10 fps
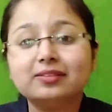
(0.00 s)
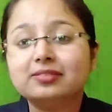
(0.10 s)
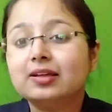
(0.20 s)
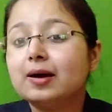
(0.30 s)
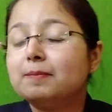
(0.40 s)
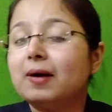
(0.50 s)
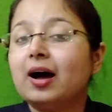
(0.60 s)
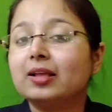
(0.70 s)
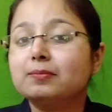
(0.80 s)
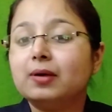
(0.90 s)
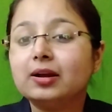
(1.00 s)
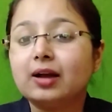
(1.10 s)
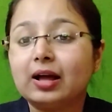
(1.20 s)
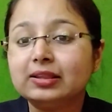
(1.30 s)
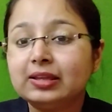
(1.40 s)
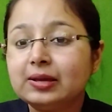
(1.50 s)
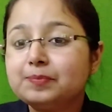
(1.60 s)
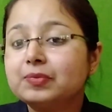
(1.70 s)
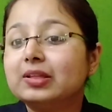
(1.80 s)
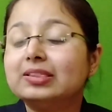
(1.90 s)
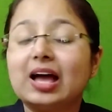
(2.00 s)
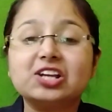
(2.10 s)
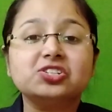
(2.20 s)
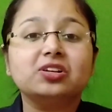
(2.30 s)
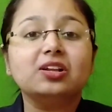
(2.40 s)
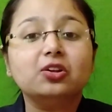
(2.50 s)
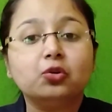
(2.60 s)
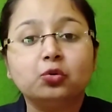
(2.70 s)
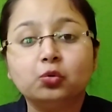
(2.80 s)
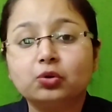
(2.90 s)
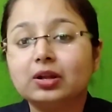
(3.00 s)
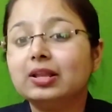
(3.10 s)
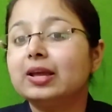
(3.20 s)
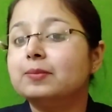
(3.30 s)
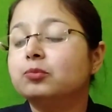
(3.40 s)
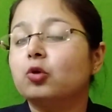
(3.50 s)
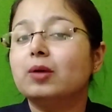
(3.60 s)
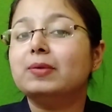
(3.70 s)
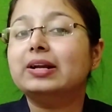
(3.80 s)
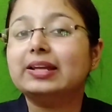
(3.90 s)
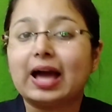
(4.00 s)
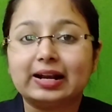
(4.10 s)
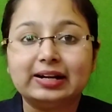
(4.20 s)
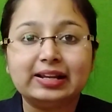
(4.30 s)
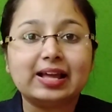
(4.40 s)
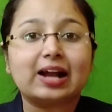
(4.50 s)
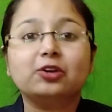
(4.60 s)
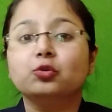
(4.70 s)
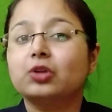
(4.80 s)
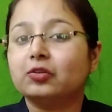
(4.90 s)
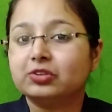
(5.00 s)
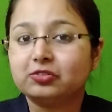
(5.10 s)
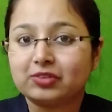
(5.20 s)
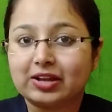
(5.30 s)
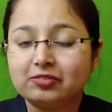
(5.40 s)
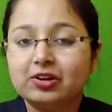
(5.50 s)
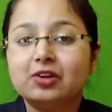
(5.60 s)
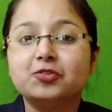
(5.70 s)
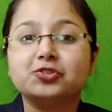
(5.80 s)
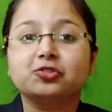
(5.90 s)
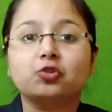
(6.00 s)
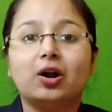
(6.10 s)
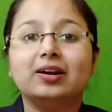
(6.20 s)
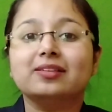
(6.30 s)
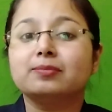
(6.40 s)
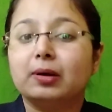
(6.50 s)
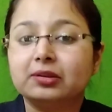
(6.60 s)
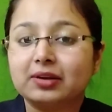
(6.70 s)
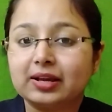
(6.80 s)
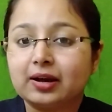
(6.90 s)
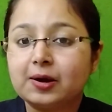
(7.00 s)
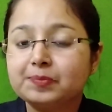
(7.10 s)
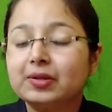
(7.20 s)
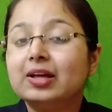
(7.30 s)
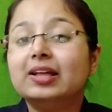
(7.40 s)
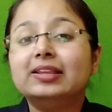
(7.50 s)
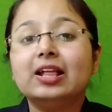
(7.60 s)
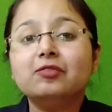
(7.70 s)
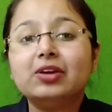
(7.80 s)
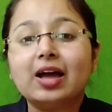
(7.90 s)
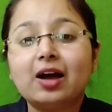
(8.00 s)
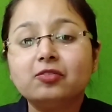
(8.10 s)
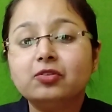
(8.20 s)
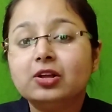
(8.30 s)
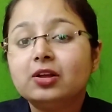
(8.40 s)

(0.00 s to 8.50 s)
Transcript: is Mahatma Gandhi National Rural Employment Guarantee Act 2005, which is called as Manrega. Then we have